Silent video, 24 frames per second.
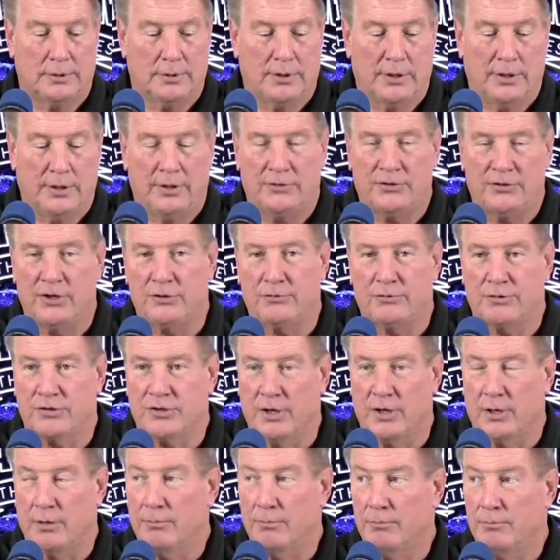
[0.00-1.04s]
It's
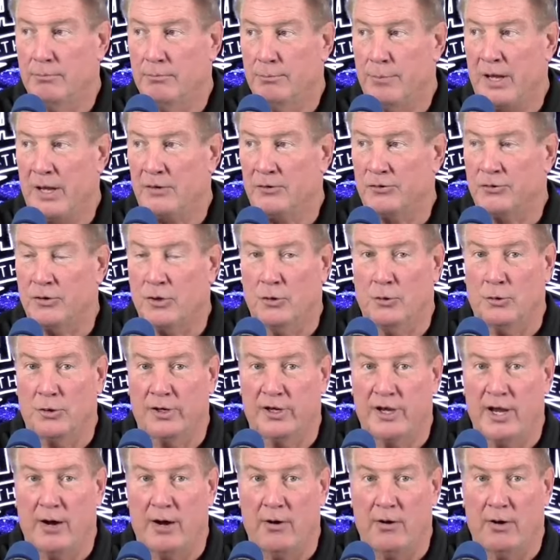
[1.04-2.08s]
interesting. Bengals are going to
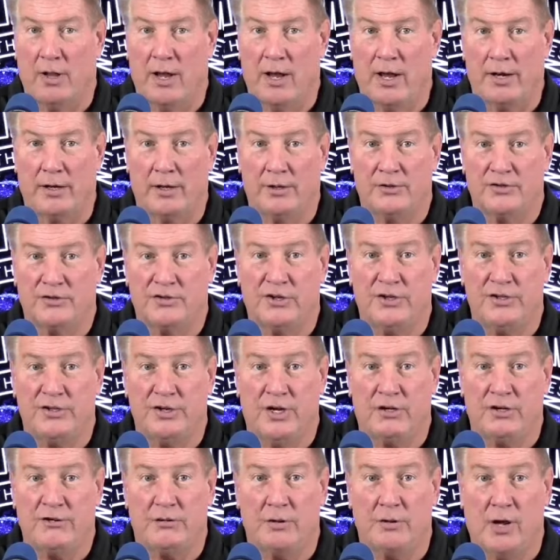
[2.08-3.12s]
Carolina. C.J.
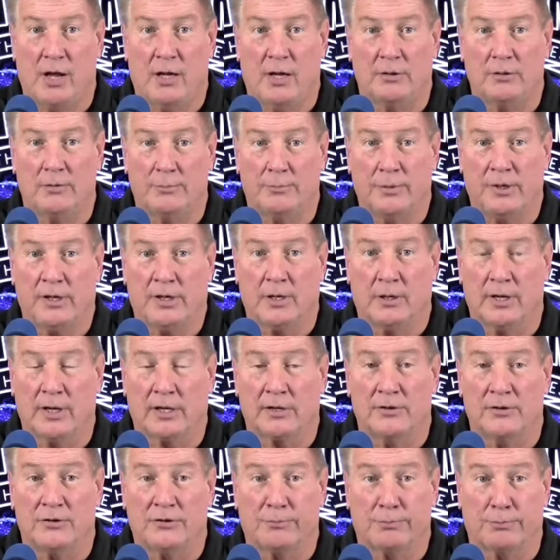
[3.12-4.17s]
Stroud. He's
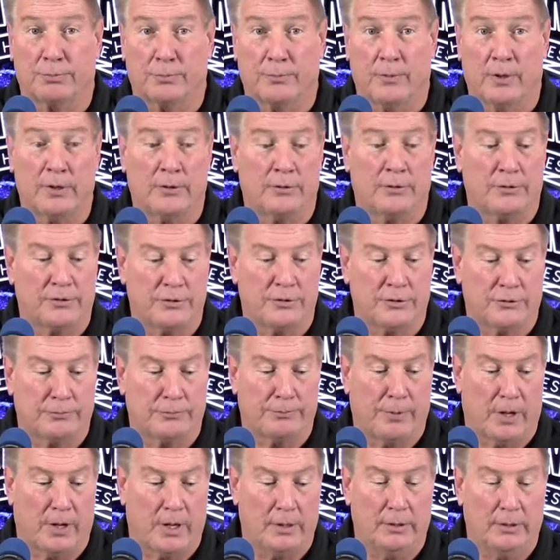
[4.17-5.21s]
collecting splinters in his
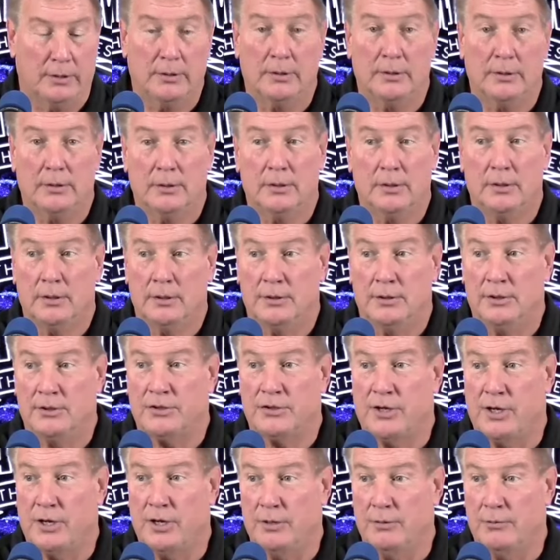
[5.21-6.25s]
butt. This
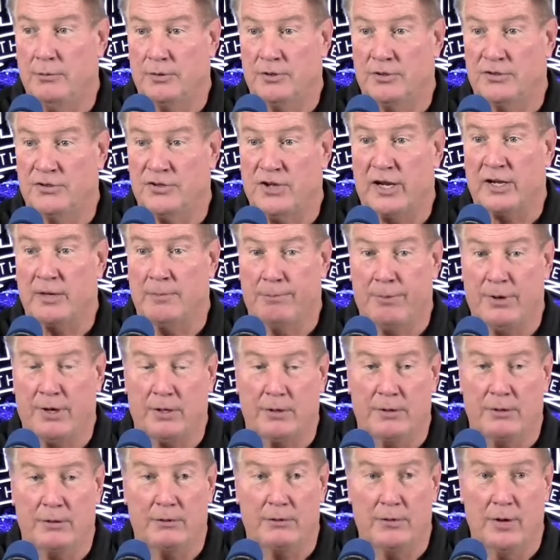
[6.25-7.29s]
kid with the second pick in
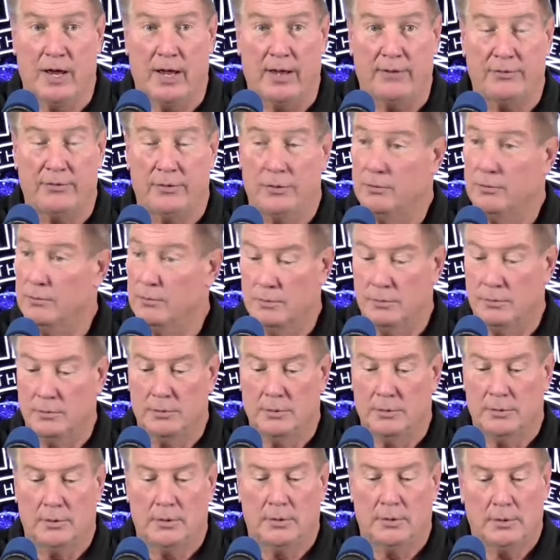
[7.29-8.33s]
the draft.
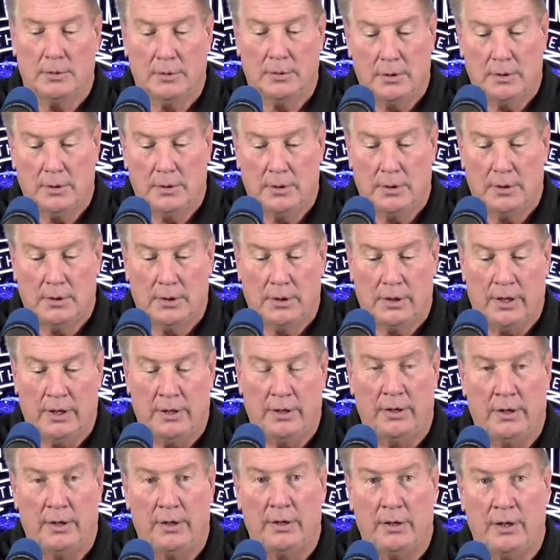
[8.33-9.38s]

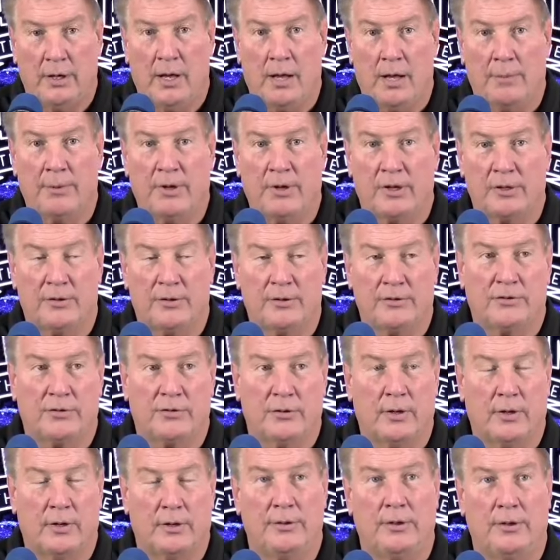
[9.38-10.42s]
And how about this?
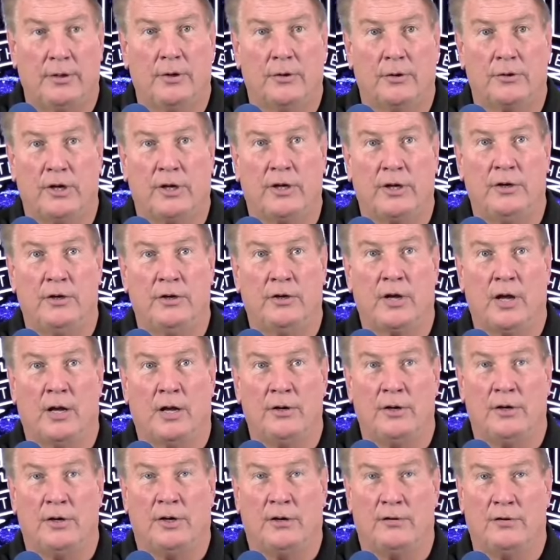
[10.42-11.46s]
You
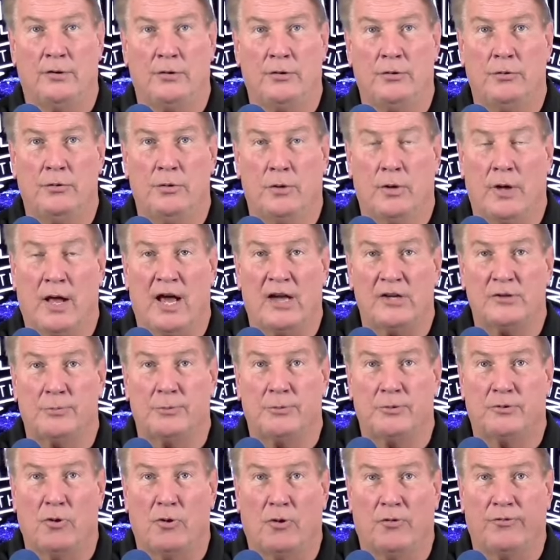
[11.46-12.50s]
got two Heisman
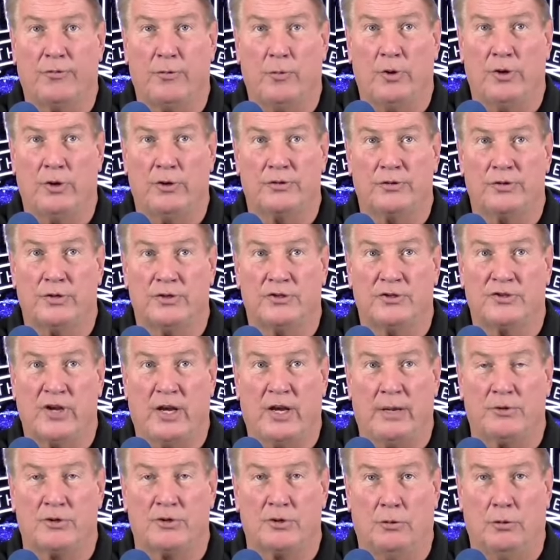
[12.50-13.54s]
Trophy winners in the same
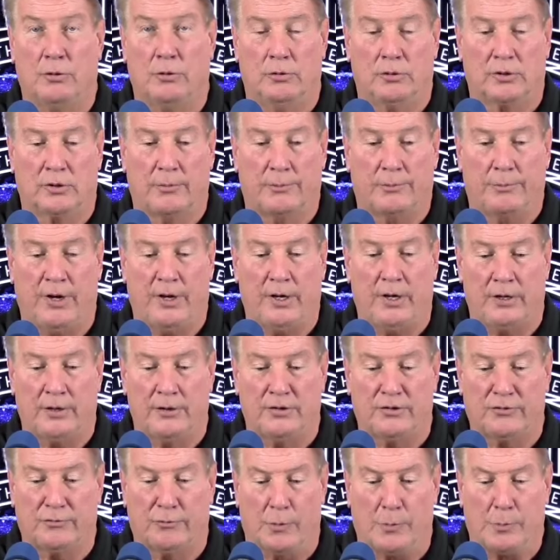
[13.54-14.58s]
school competing in
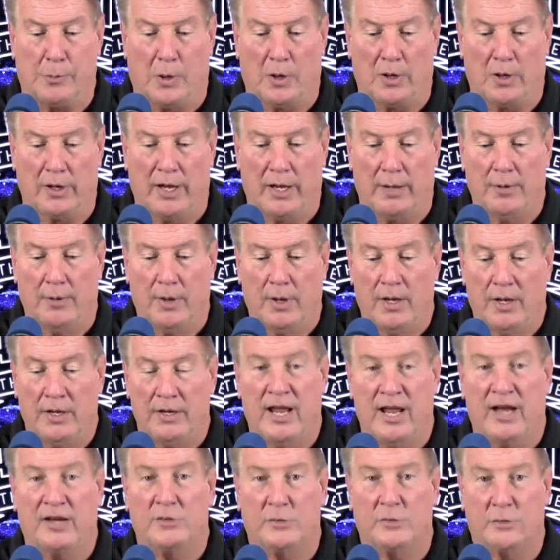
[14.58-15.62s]
this football game.
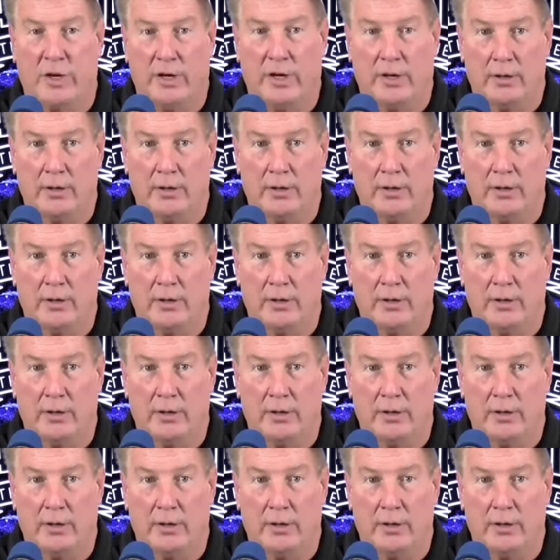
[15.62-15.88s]
Next week,